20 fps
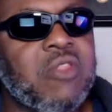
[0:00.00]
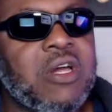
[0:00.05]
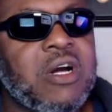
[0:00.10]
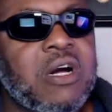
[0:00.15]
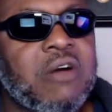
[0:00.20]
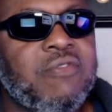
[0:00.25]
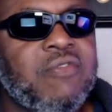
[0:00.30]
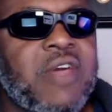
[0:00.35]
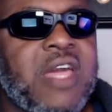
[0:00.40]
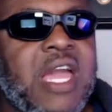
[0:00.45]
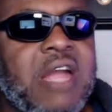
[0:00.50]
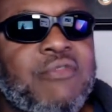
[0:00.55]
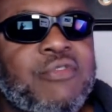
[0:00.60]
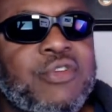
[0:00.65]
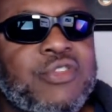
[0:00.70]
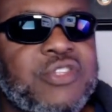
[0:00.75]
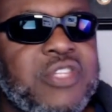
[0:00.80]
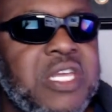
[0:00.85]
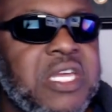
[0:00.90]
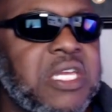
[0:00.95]
of
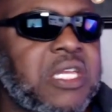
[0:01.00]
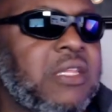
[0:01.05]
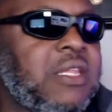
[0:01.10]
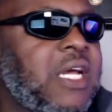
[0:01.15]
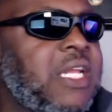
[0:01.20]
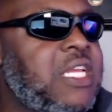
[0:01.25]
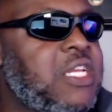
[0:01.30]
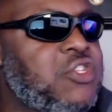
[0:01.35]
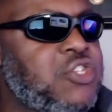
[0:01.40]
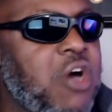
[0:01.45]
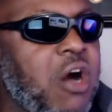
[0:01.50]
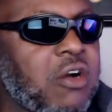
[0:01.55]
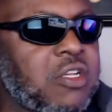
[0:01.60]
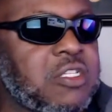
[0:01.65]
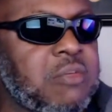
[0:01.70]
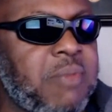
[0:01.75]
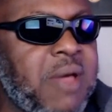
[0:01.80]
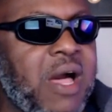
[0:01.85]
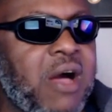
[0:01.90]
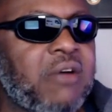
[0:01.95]
everything that he talked
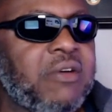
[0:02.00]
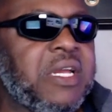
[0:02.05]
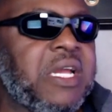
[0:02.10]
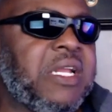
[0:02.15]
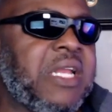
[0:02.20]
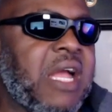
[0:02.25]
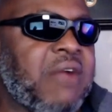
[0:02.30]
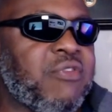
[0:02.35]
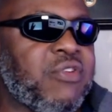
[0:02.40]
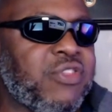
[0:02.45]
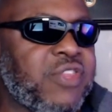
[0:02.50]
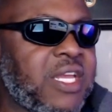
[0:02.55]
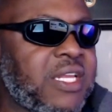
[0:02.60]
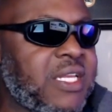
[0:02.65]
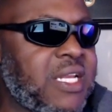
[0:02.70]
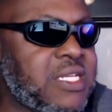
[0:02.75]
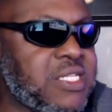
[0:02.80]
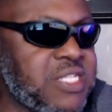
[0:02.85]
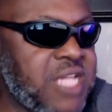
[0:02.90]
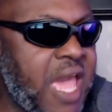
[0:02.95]
about and everything
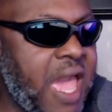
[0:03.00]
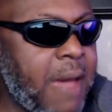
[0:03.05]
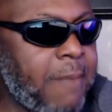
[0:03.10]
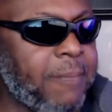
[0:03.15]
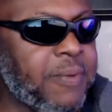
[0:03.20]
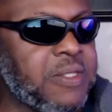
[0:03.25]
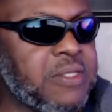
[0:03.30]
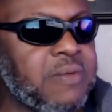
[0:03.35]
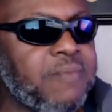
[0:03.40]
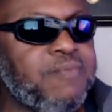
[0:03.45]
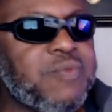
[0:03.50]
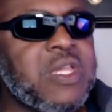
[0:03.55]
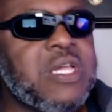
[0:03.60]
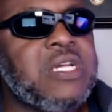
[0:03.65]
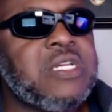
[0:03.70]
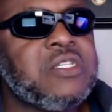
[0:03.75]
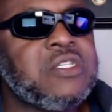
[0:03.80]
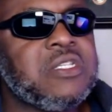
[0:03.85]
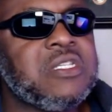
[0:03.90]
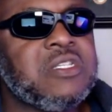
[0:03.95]
that has happened
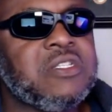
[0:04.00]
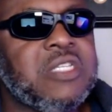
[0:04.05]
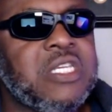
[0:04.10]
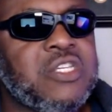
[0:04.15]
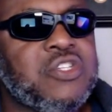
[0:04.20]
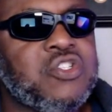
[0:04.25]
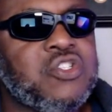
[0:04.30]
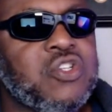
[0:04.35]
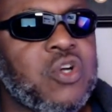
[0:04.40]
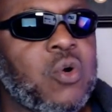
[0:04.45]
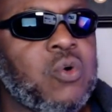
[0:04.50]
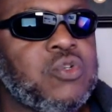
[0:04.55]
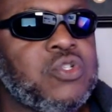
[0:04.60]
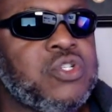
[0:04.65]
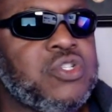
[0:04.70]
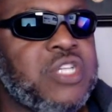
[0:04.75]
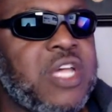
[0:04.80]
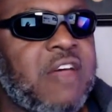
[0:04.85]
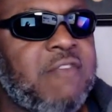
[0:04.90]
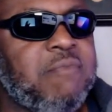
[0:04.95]
since these
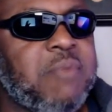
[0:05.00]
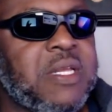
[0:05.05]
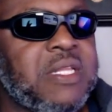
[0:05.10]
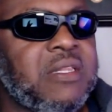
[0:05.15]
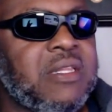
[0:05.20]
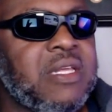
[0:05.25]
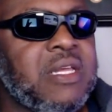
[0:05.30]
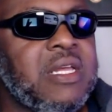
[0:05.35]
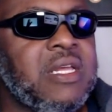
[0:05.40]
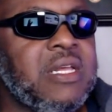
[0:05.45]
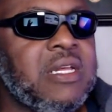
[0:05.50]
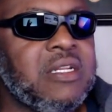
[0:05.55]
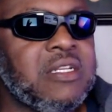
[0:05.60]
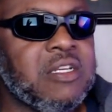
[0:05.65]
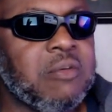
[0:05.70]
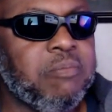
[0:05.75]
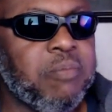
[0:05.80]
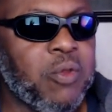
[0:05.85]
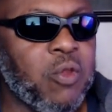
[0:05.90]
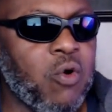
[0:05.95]
soldiers have been
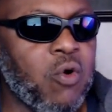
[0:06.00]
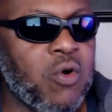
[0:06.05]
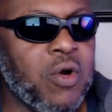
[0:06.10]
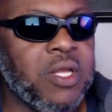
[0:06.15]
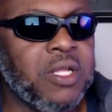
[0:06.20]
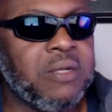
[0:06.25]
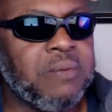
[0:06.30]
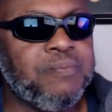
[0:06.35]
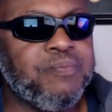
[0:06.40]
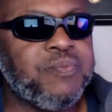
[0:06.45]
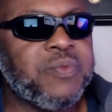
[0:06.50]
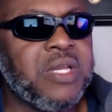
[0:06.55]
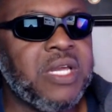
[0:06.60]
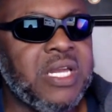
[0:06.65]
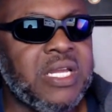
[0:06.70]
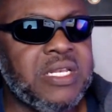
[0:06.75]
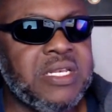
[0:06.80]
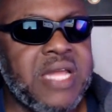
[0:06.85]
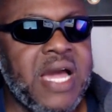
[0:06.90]
deployed in